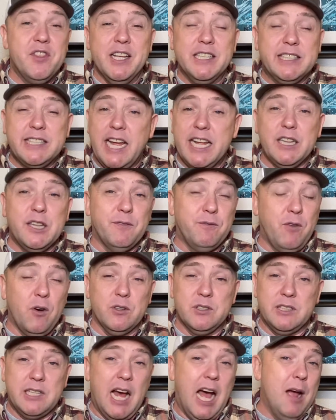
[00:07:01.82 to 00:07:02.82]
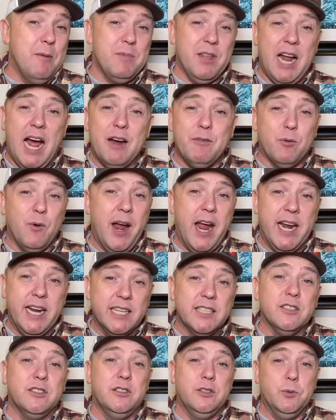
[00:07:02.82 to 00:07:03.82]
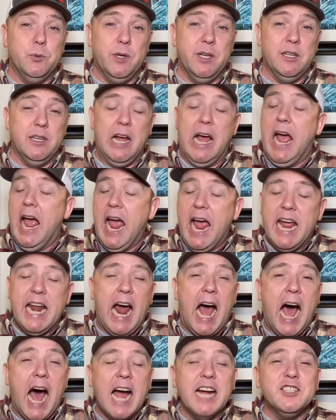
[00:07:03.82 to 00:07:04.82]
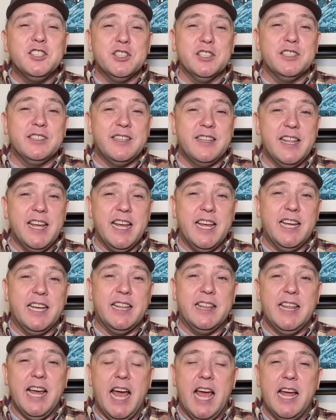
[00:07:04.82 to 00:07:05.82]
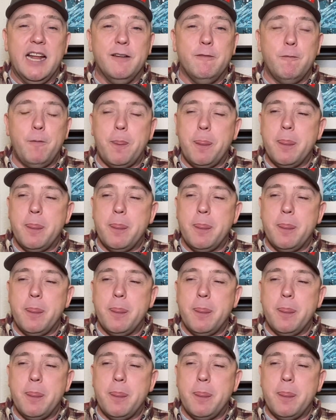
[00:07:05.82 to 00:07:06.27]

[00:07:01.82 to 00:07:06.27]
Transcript: this ain't the first time that I've ran into it. And I just think that